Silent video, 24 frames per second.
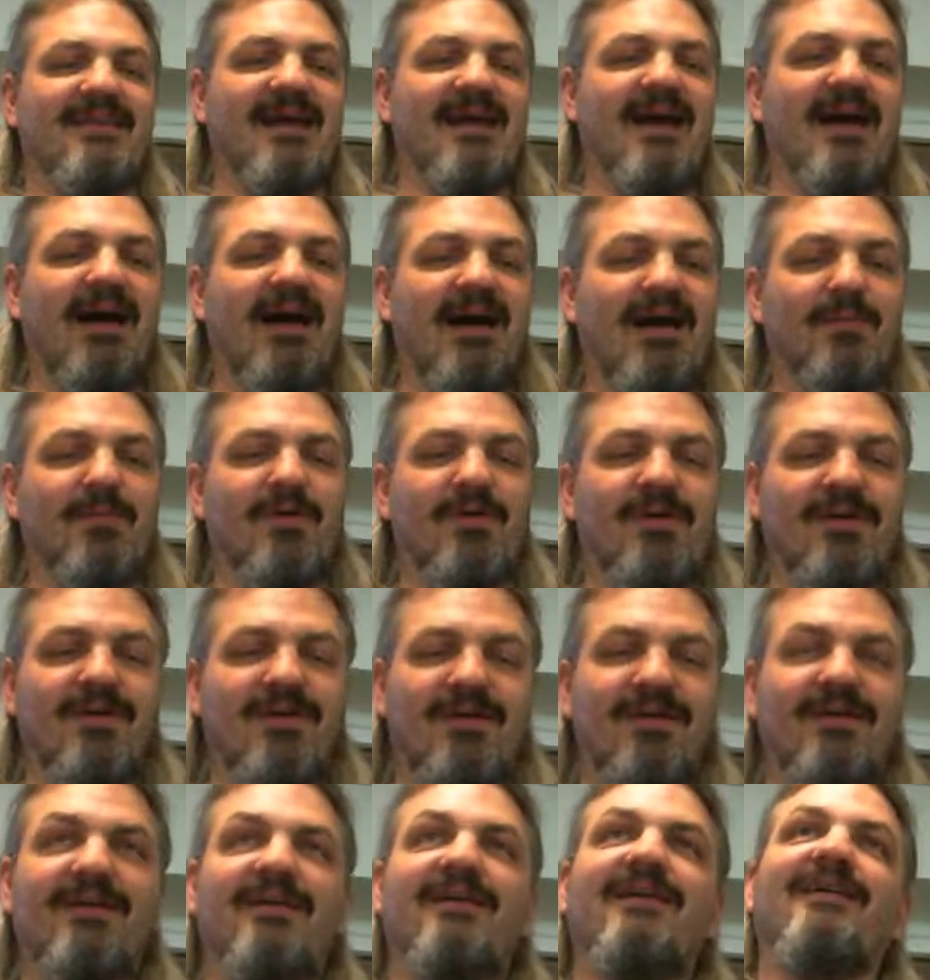
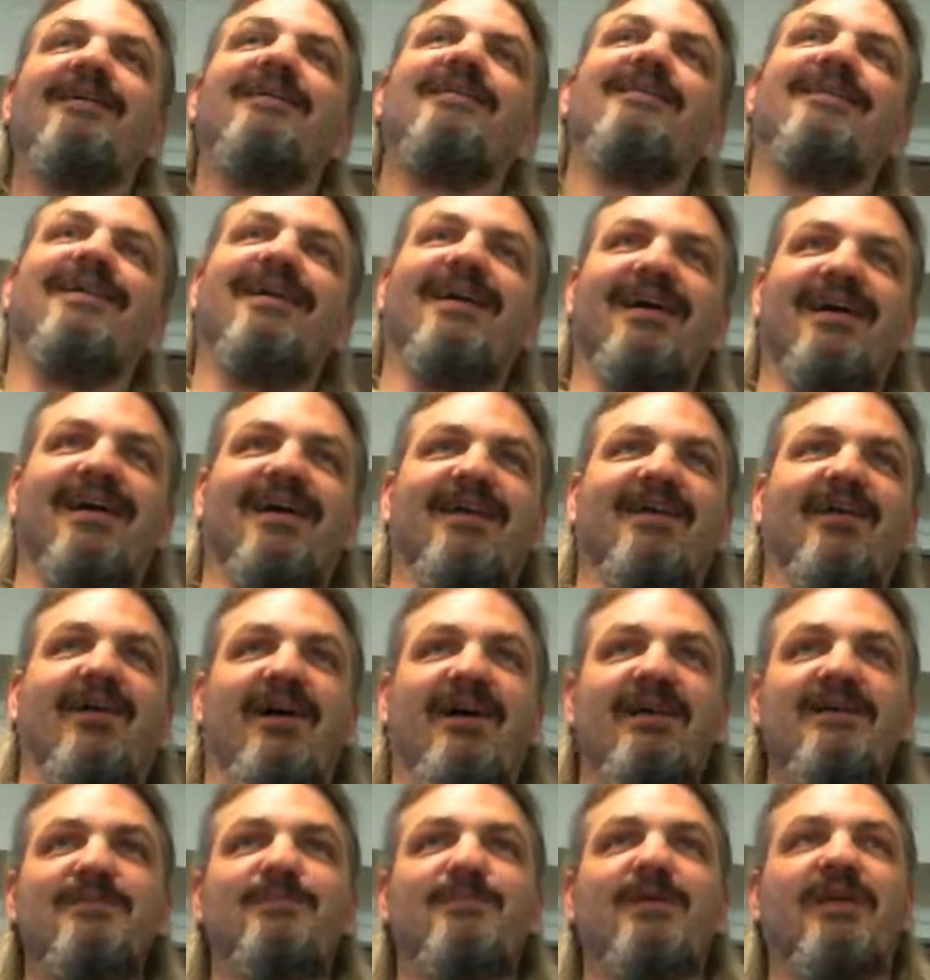Harmer
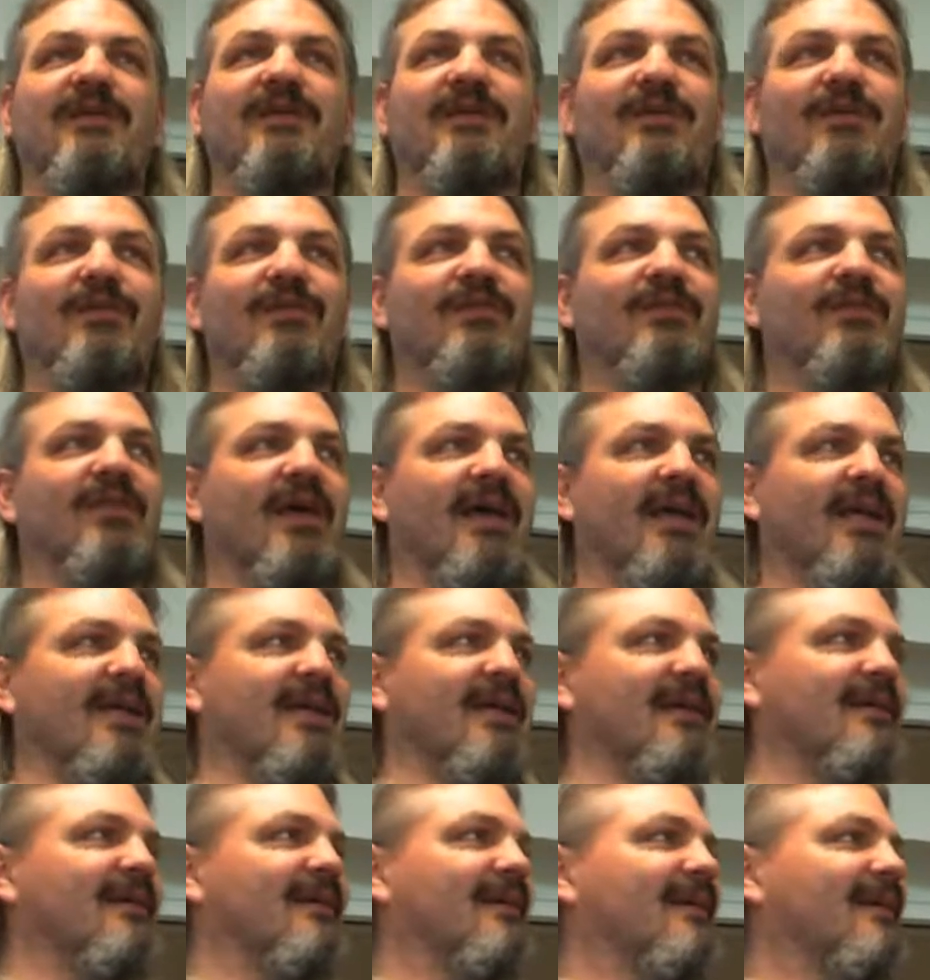guys, because
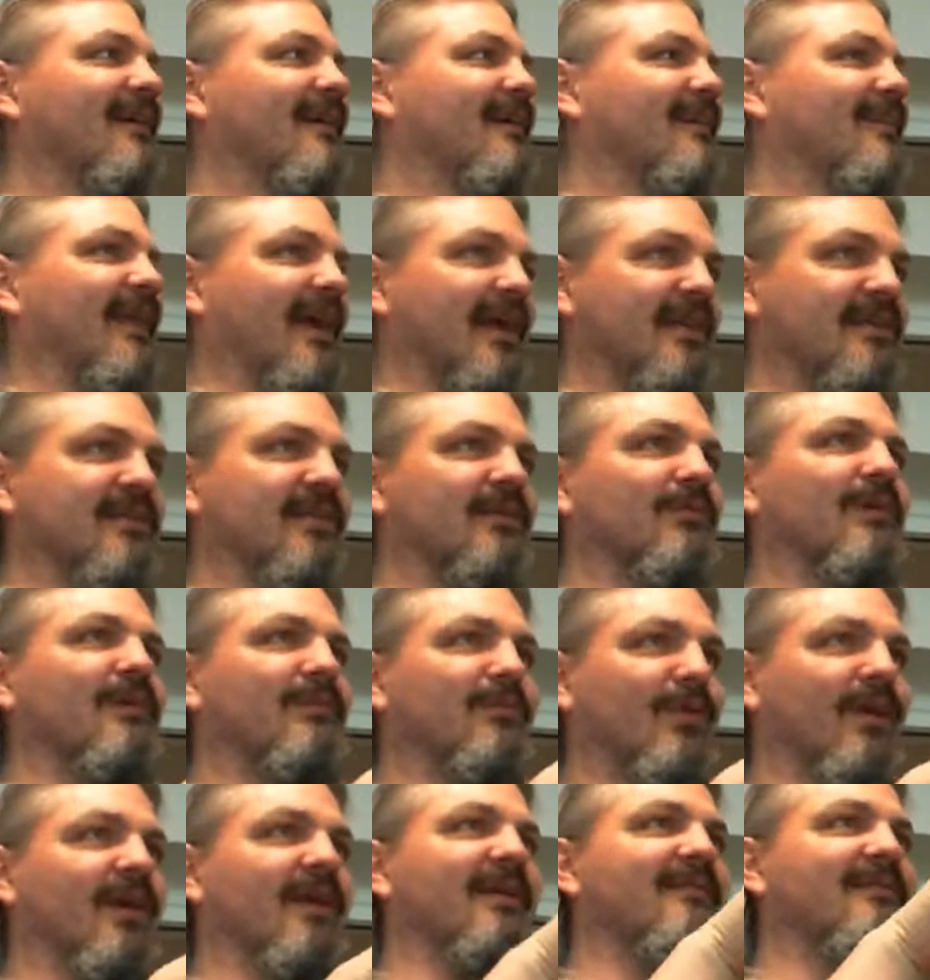they generally
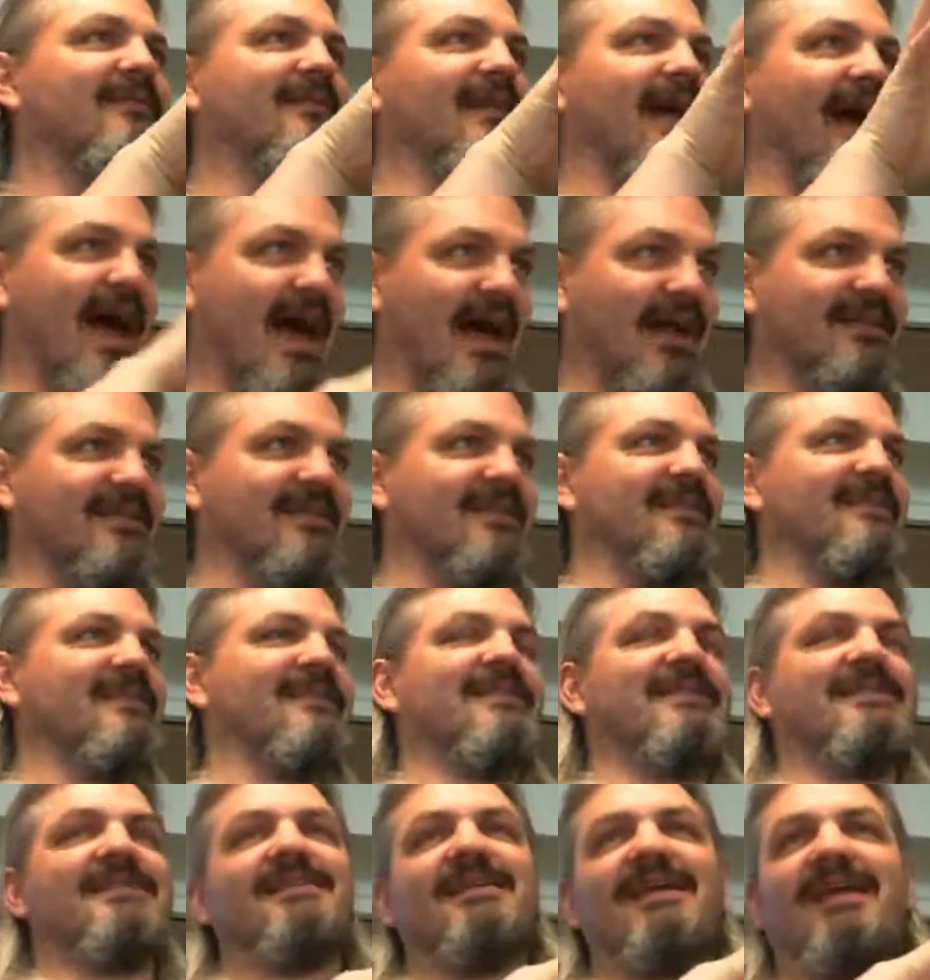bring in artists